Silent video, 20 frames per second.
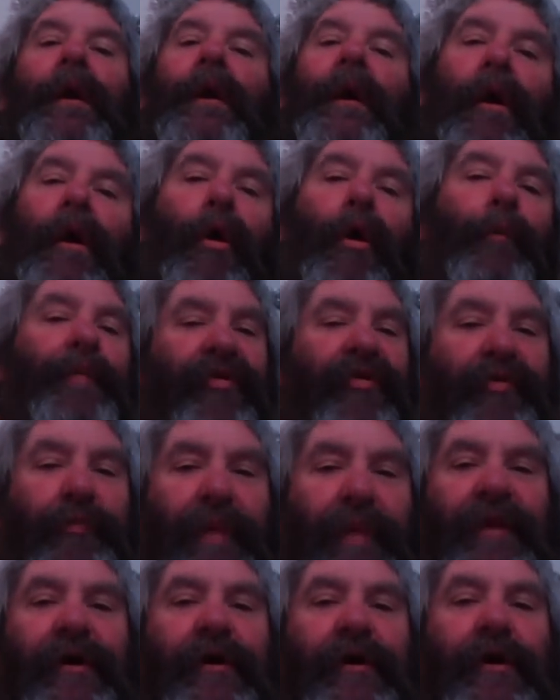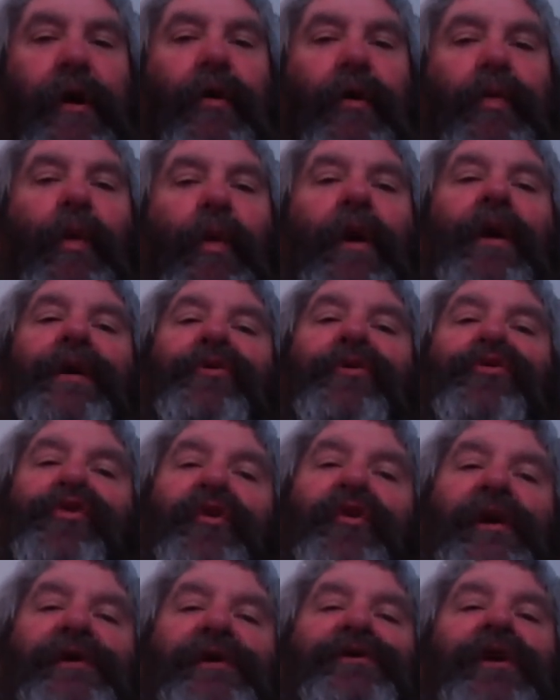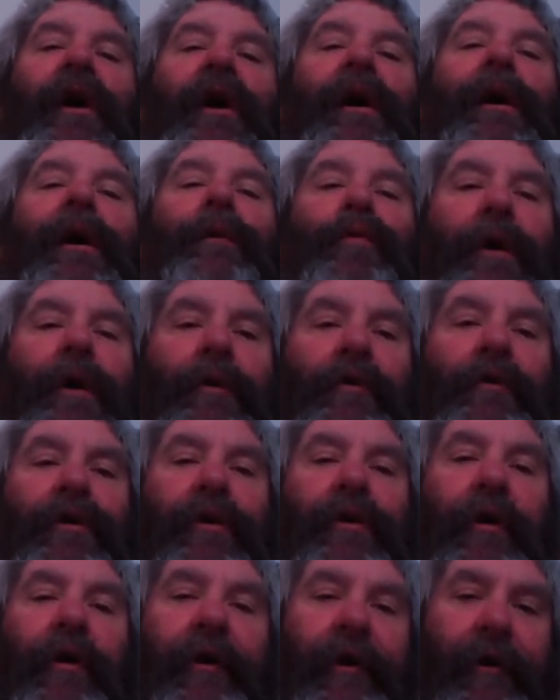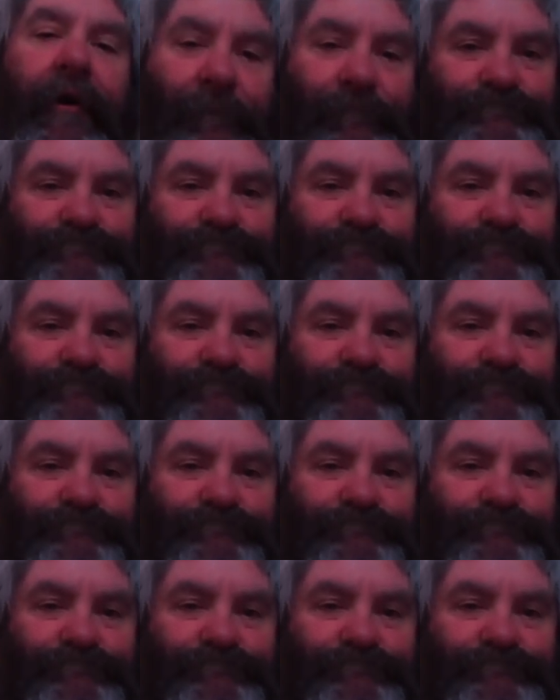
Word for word: Hope it's been a good one and treating y'all real good.